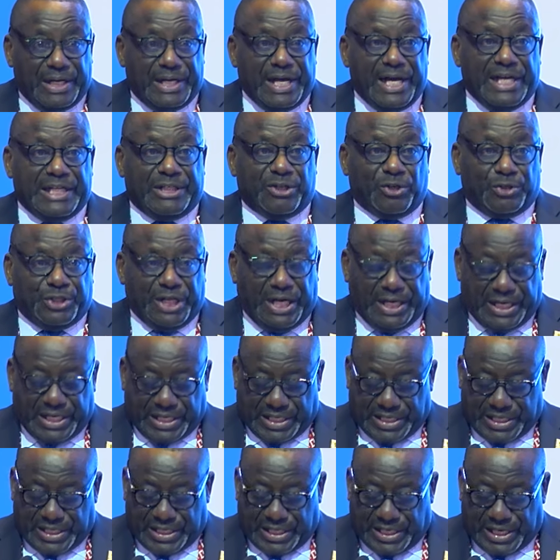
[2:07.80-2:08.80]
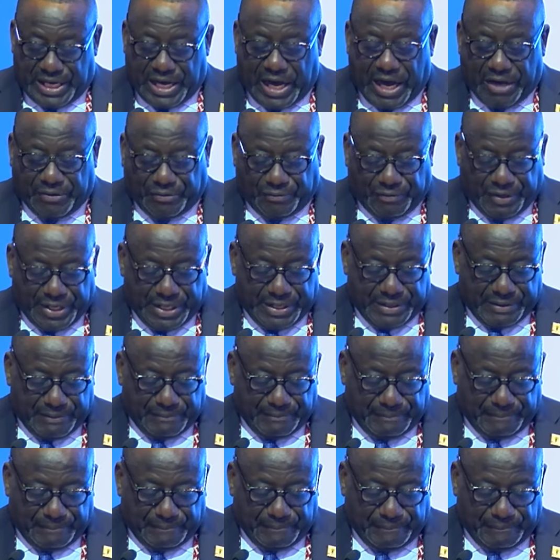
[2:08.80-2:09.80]
And I totally agree.
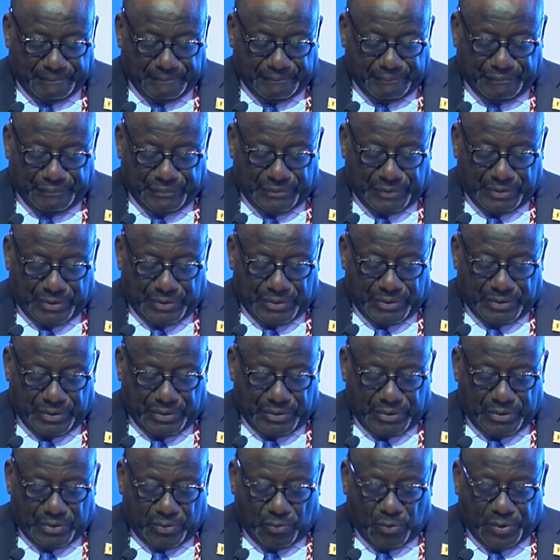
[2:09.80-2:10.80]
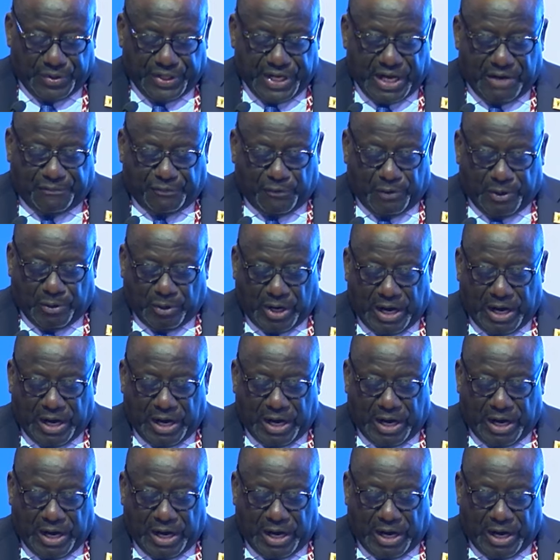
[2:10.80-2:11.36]
We therefore